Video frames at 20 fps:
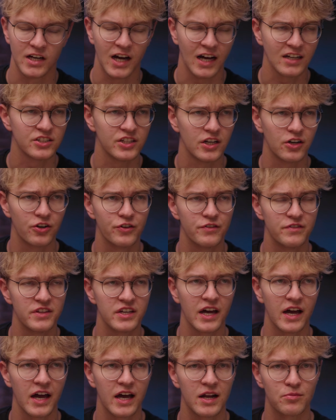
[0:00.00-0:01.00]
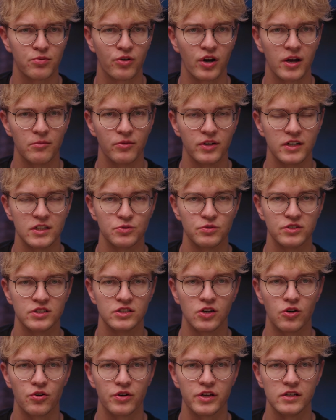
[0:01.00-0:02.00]
don't even think I had a prime lens with
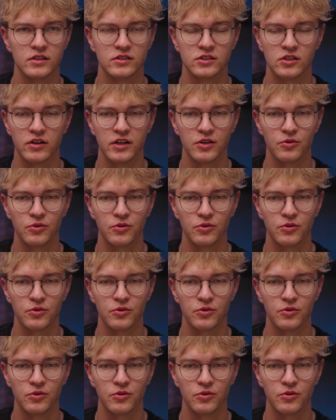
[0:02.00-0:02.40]
Sony. So